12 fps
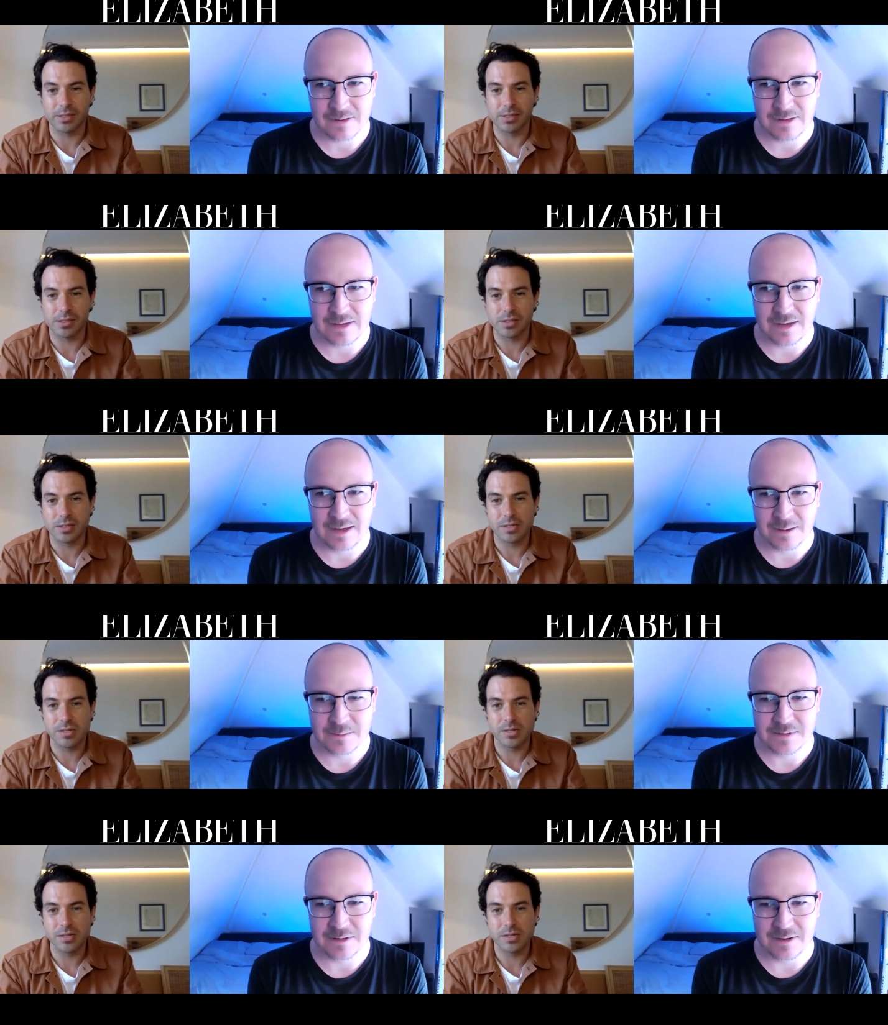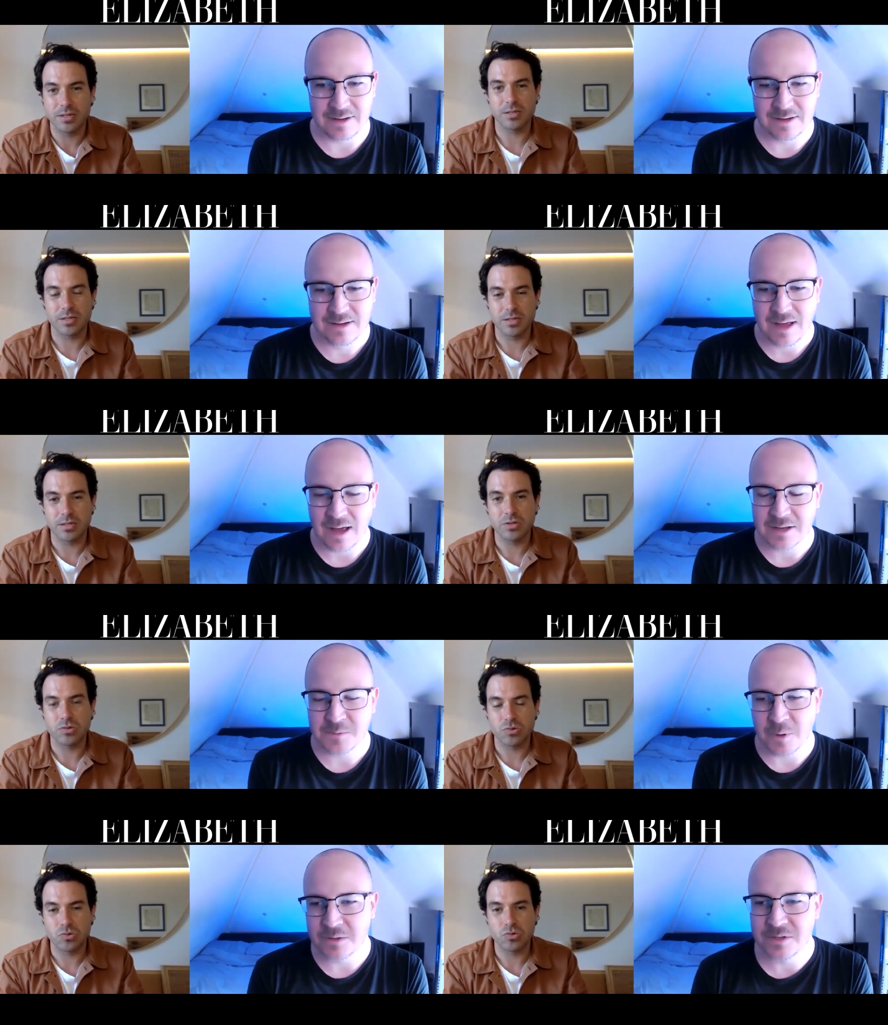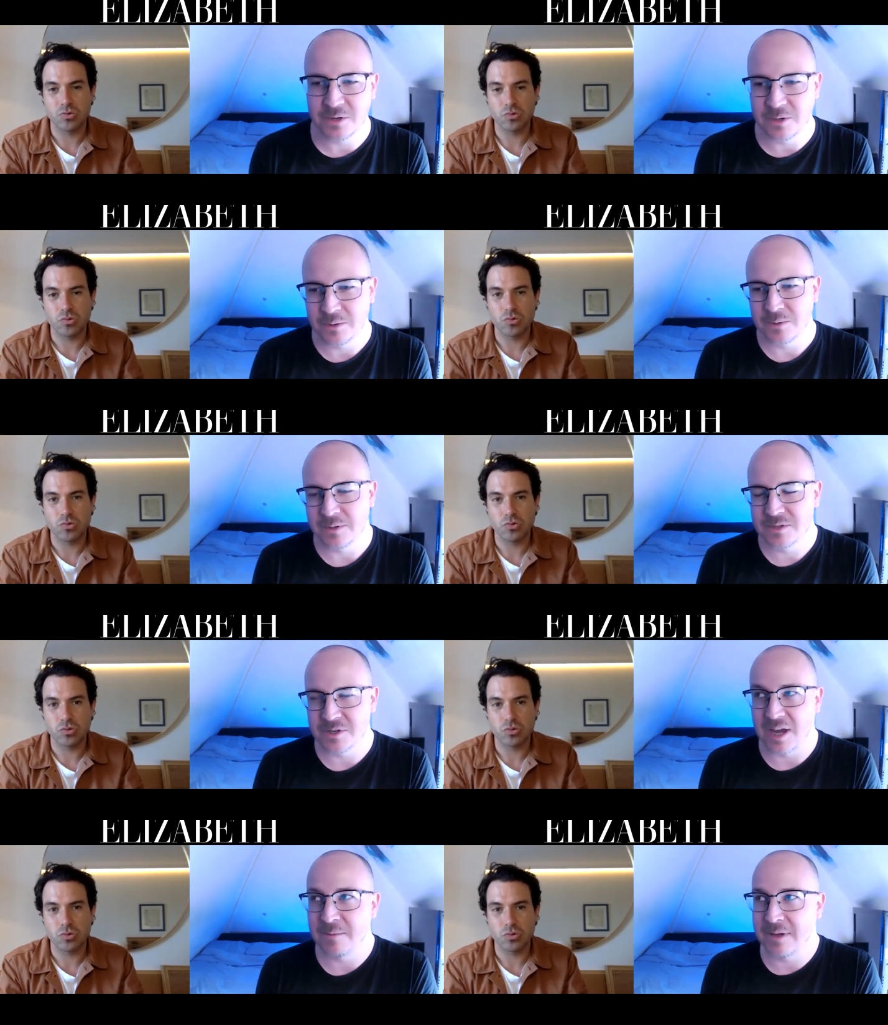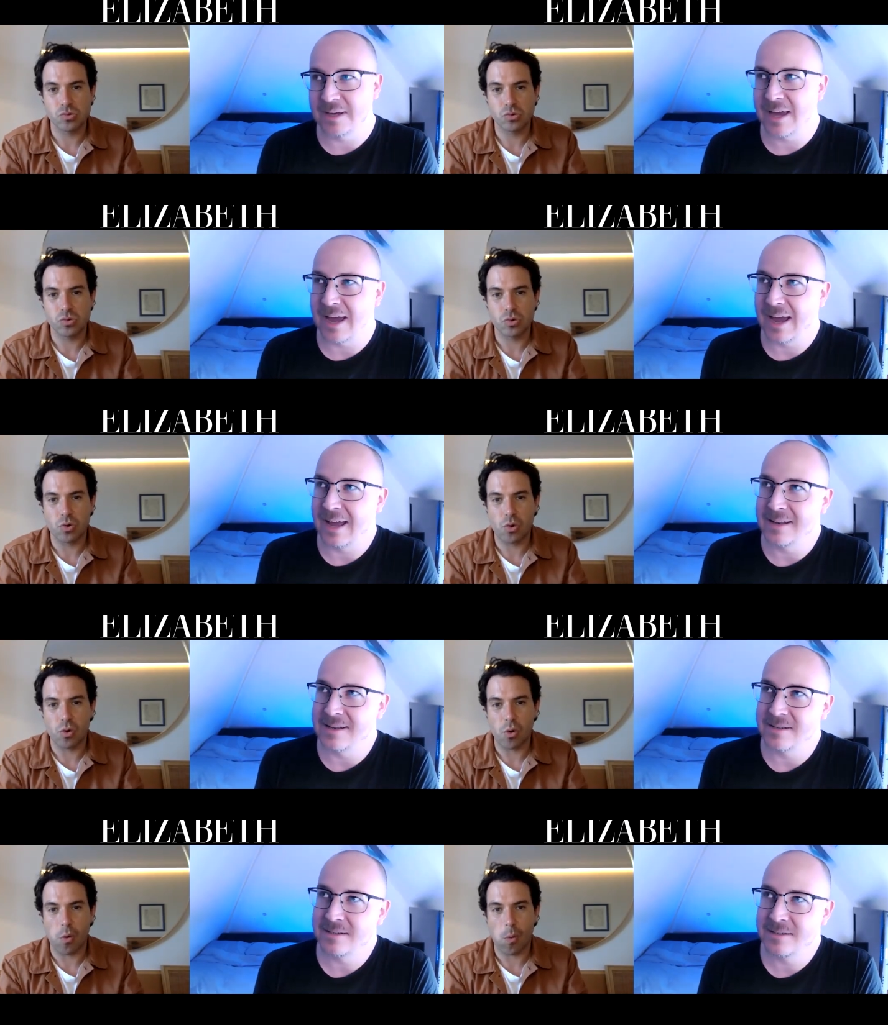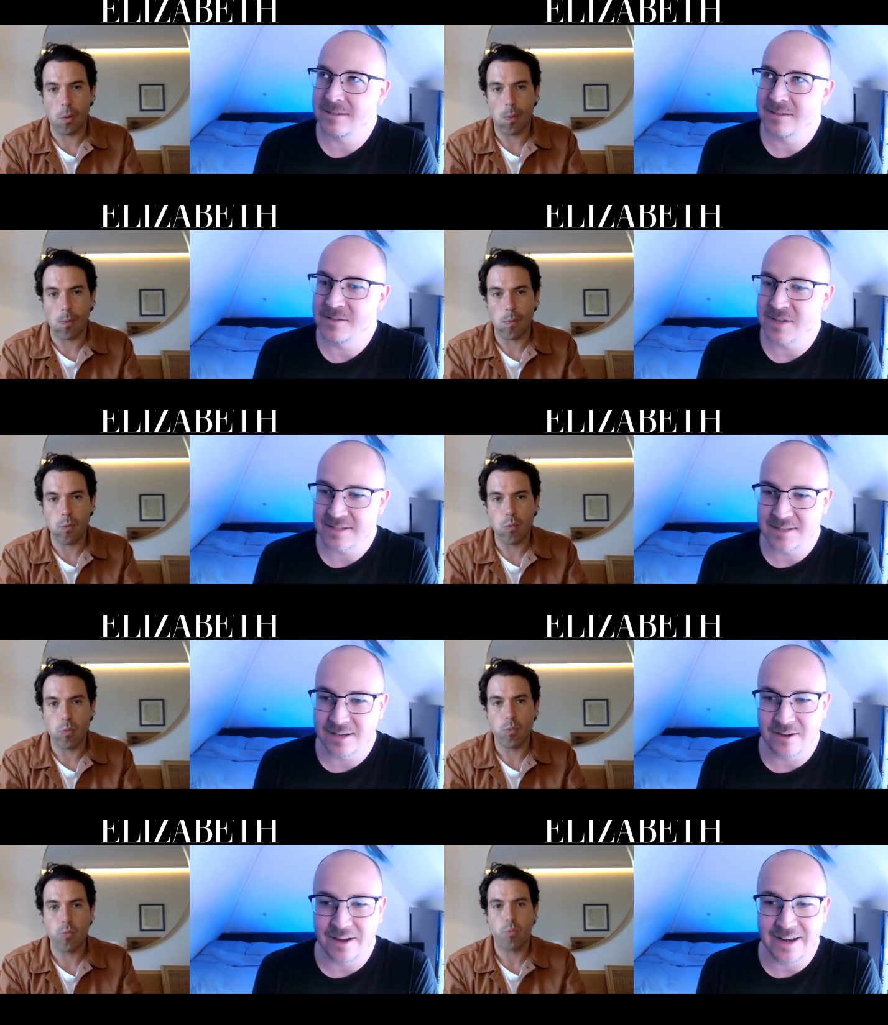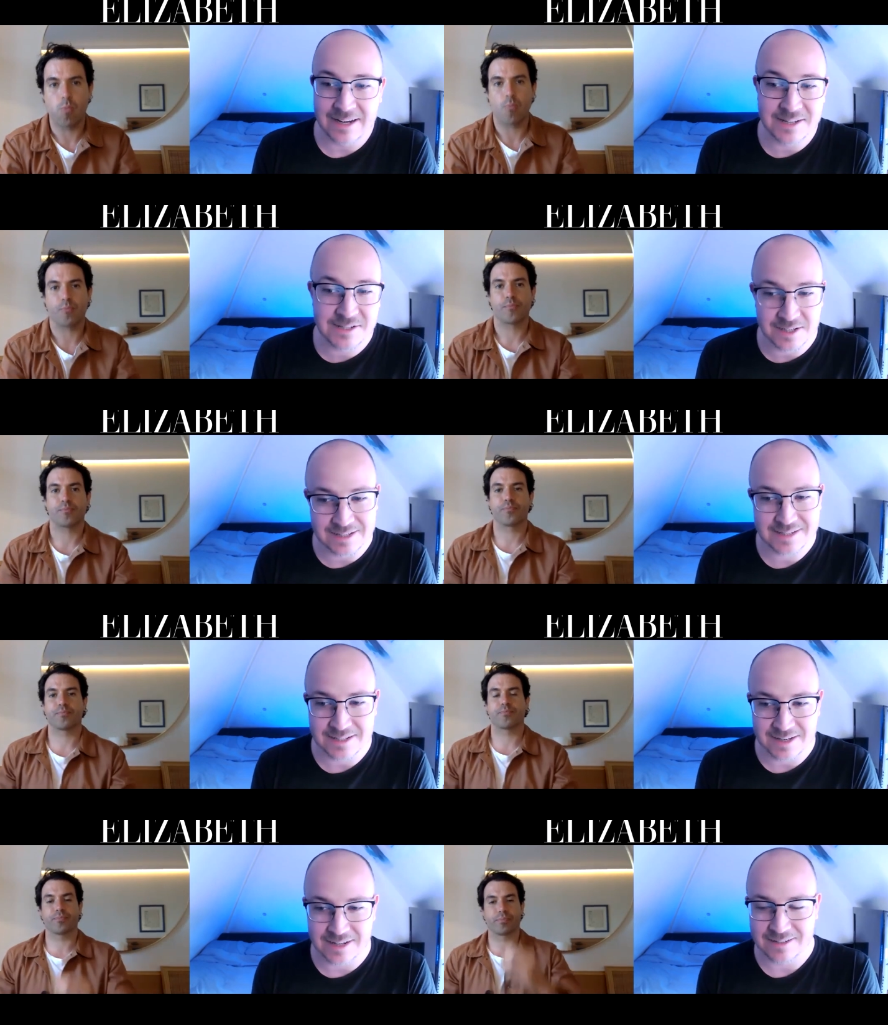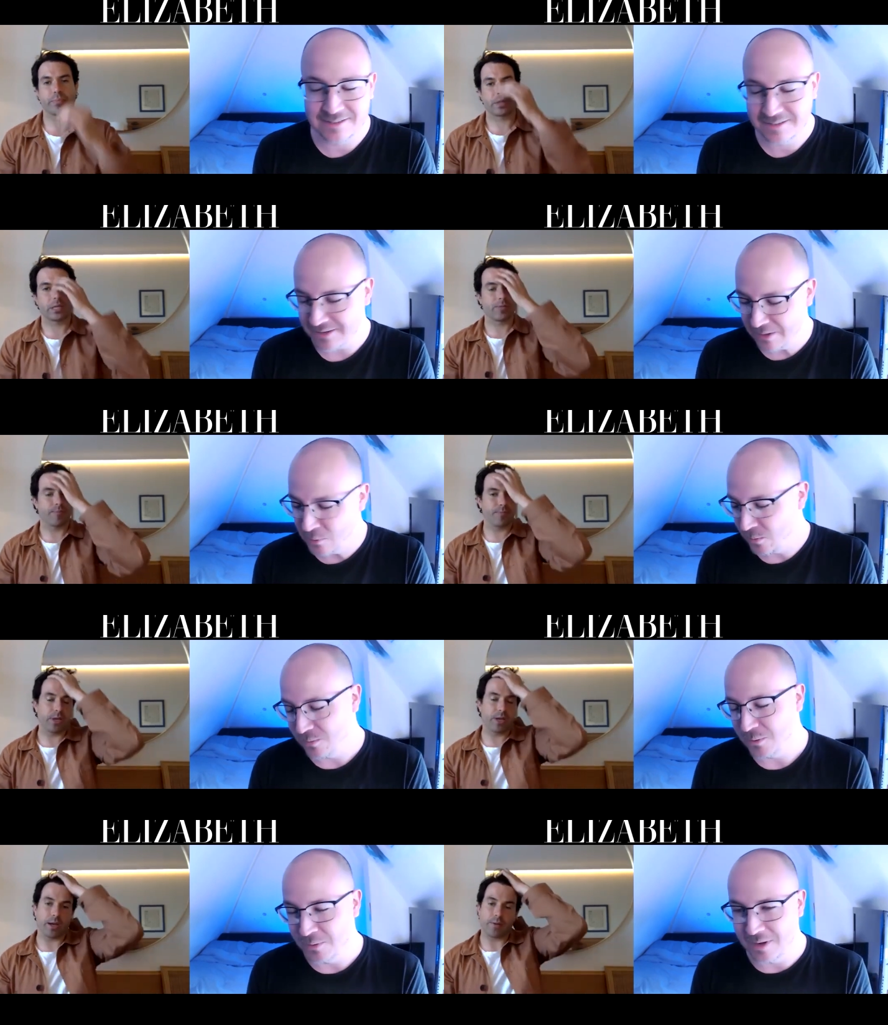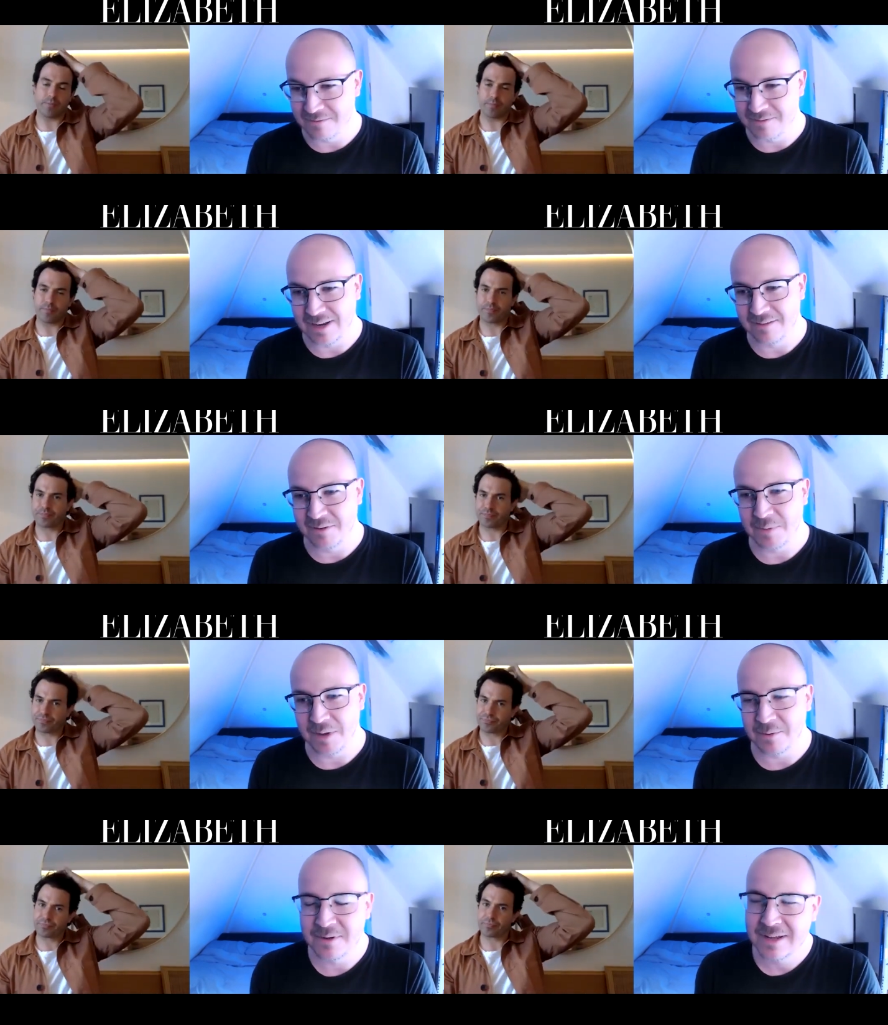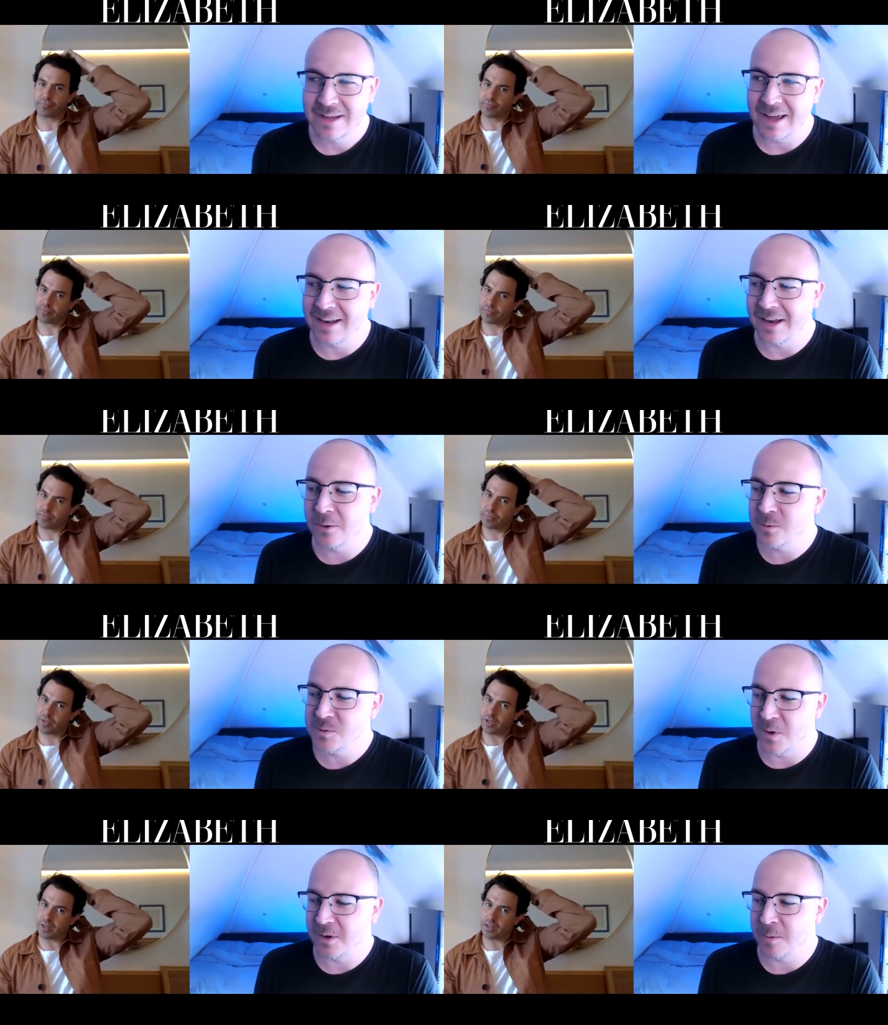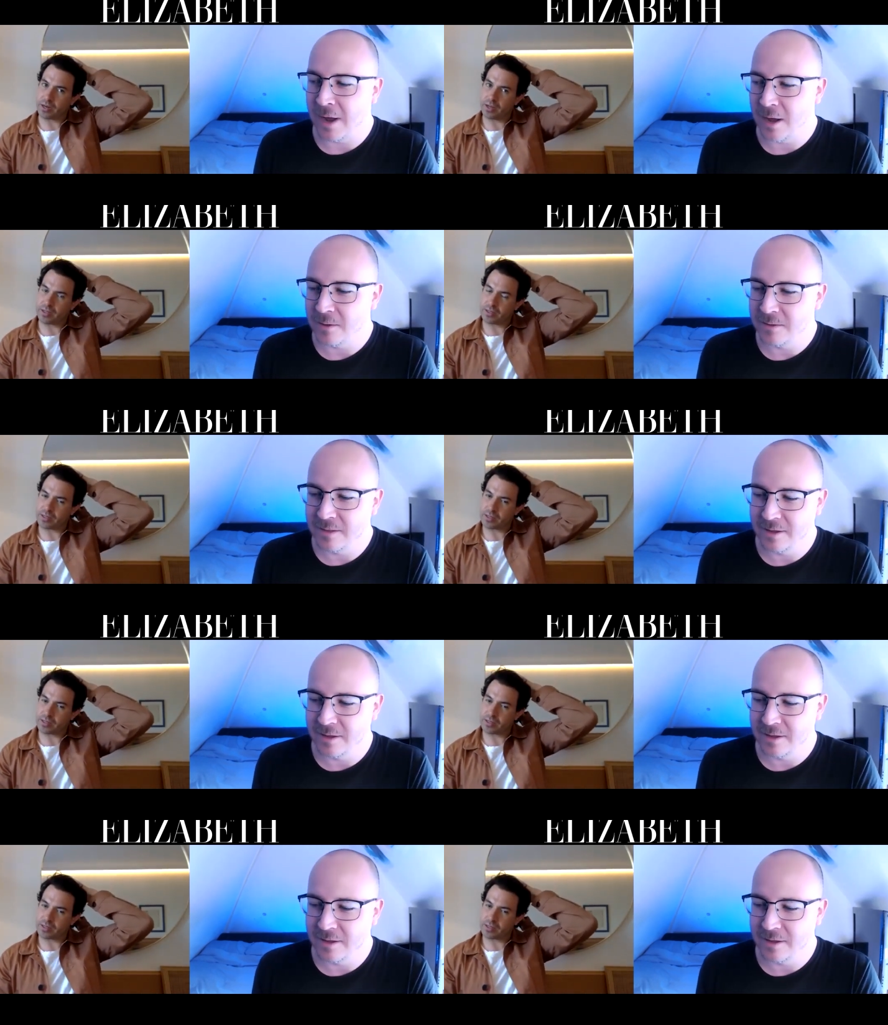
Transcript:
Speaker 1: Yeah, absolutely. I spoke to Jamie and Jessica and Alicia yesterday, all, yeah. all lovely, lovely people. And they all spoke about